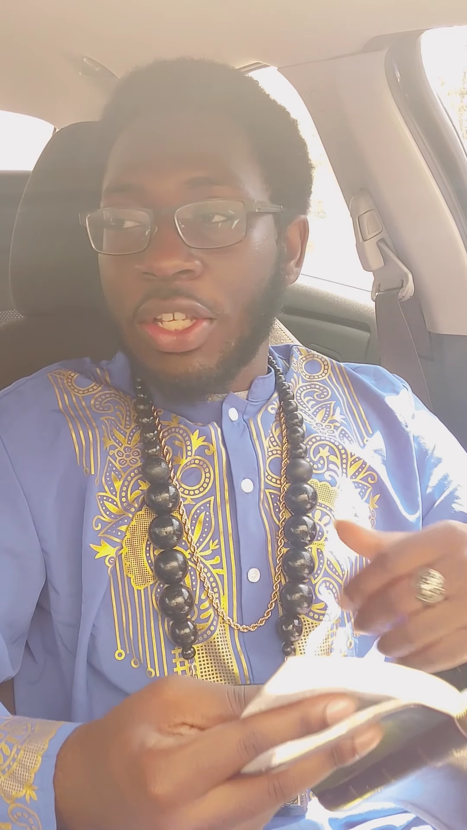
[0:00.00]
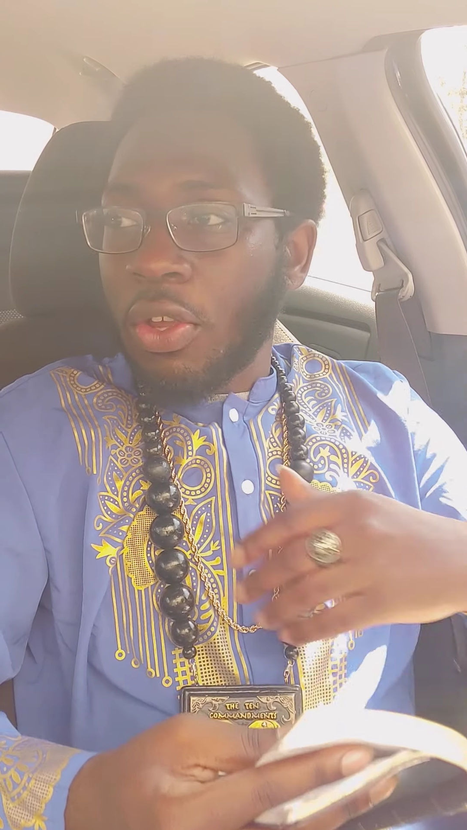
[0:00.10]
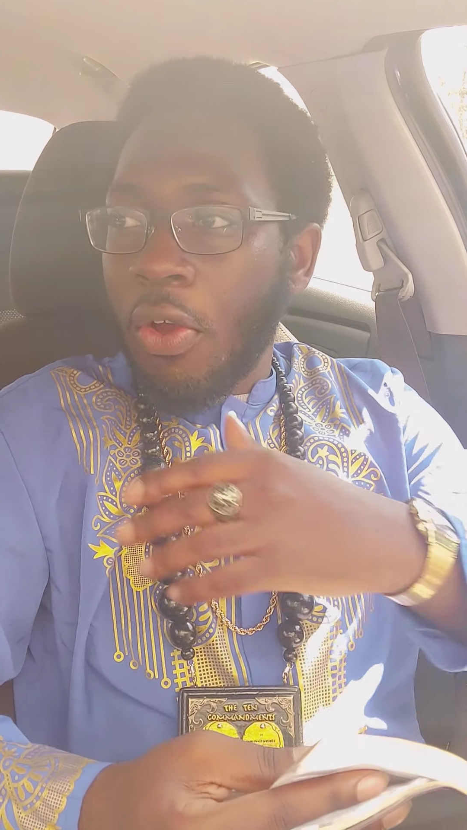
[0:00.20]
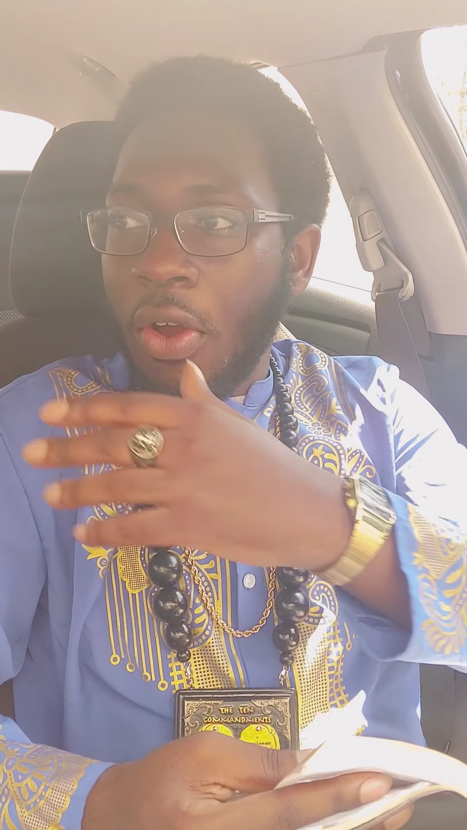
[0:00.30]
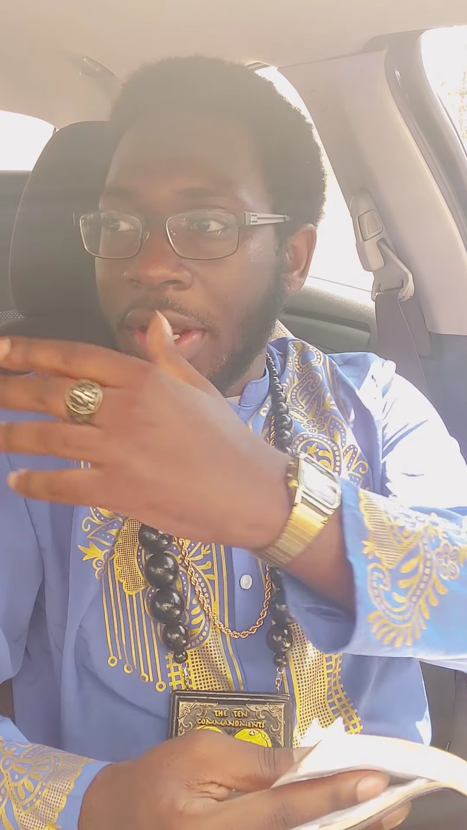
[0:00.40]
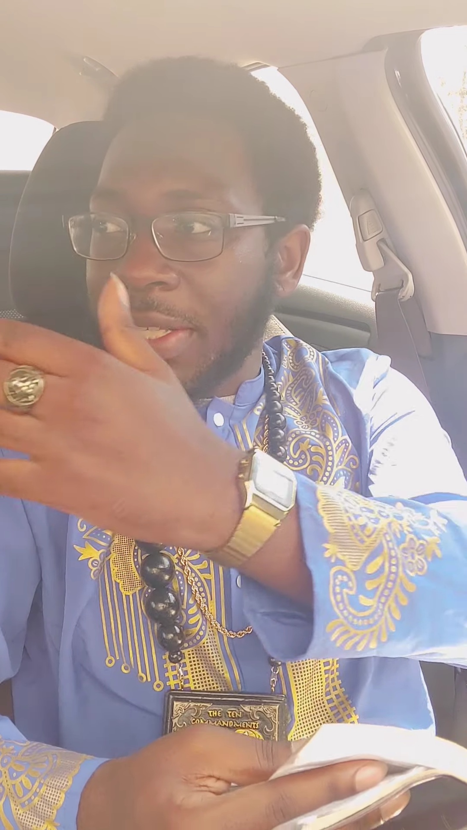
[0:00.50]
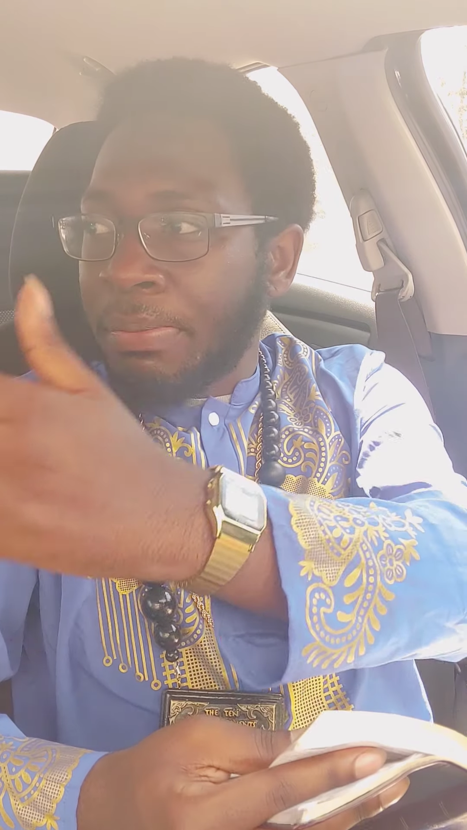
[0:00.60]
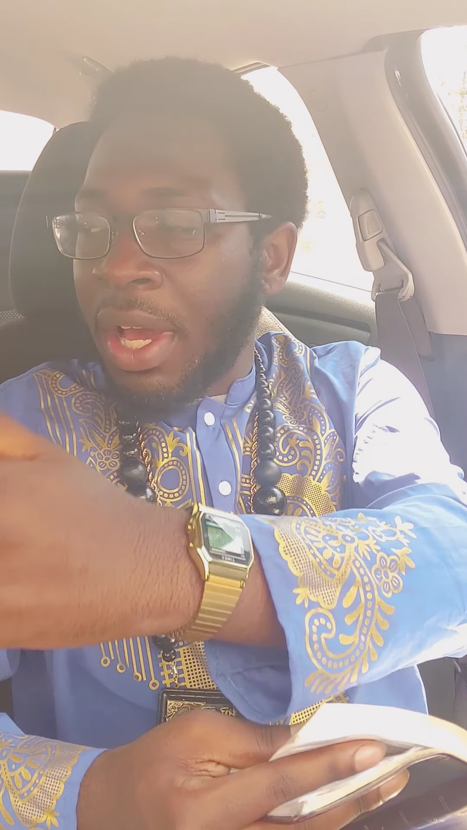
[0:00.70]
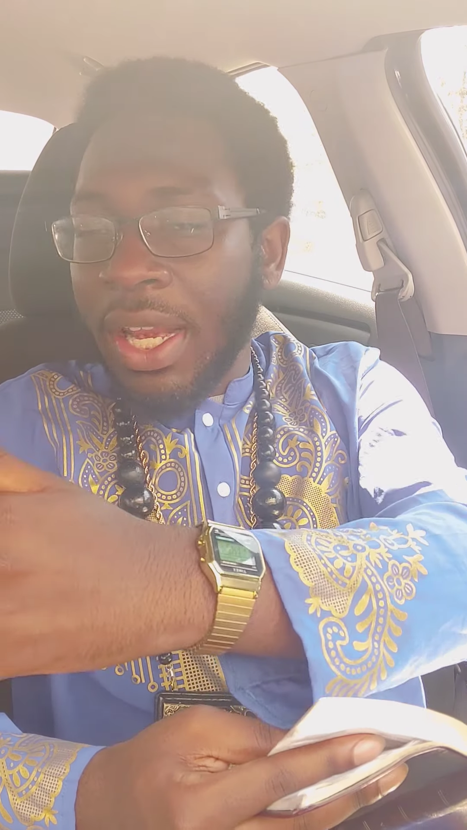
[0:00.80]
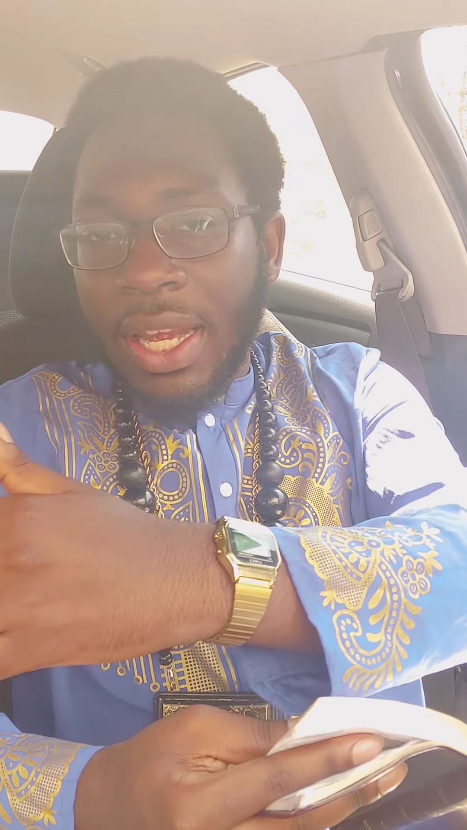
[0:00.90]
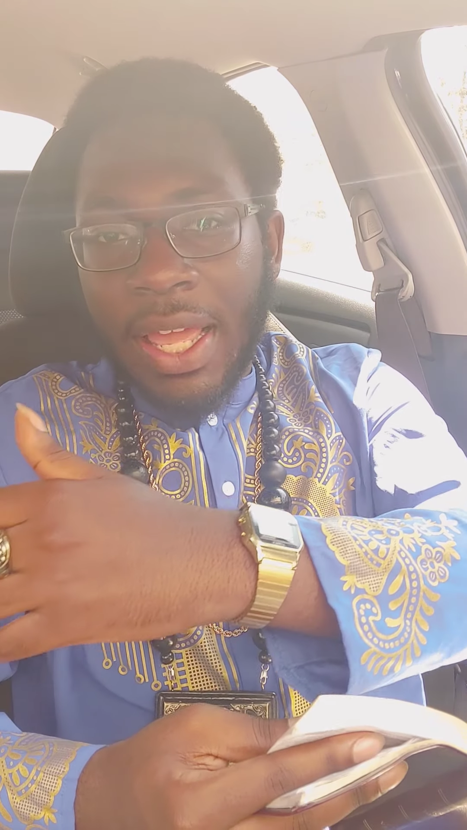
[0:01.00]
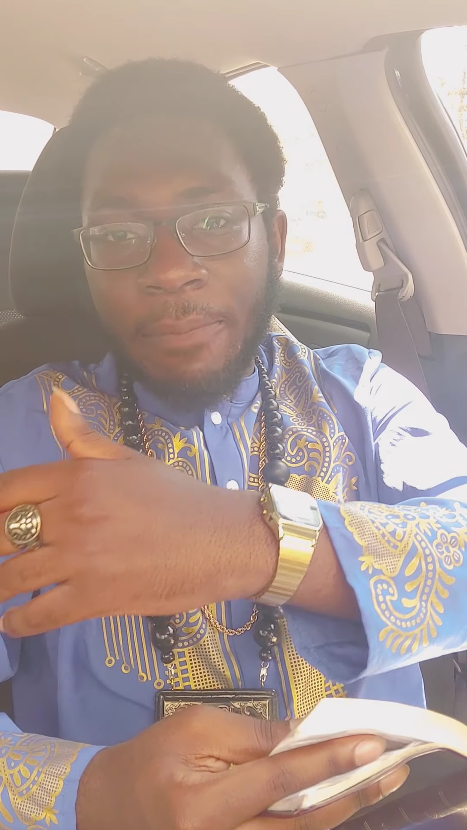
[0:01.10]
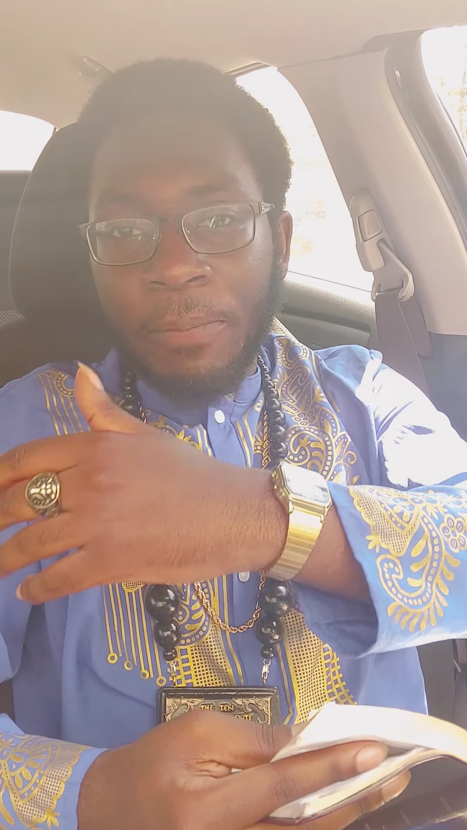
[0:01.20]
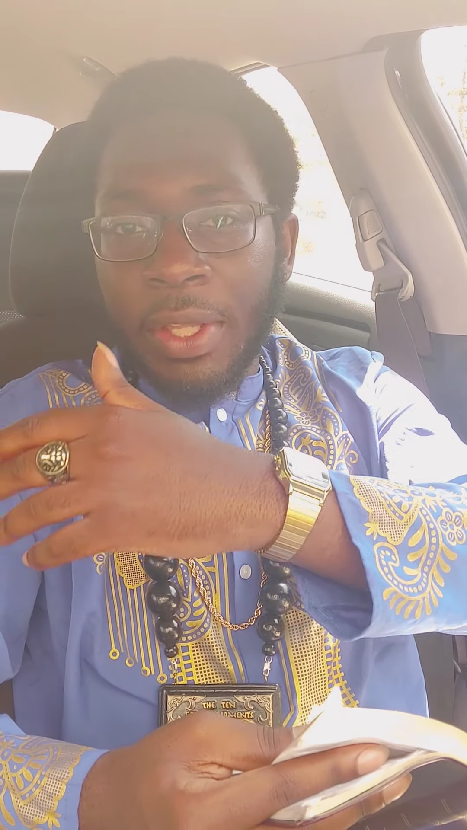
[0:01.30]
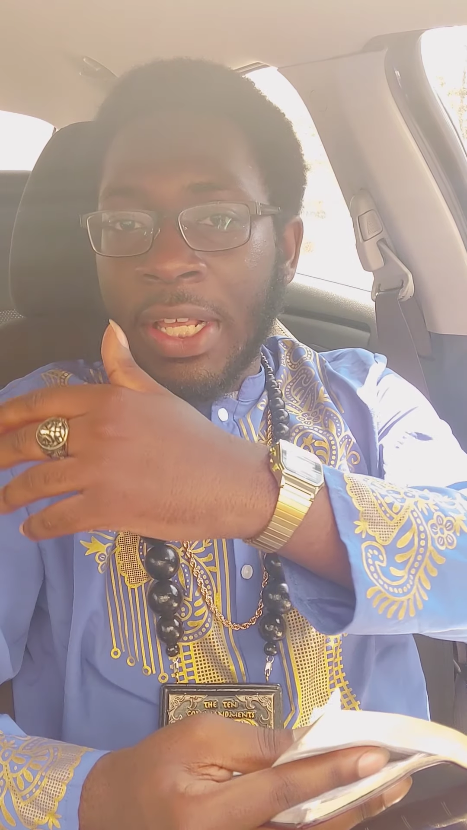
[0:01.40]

So all this money that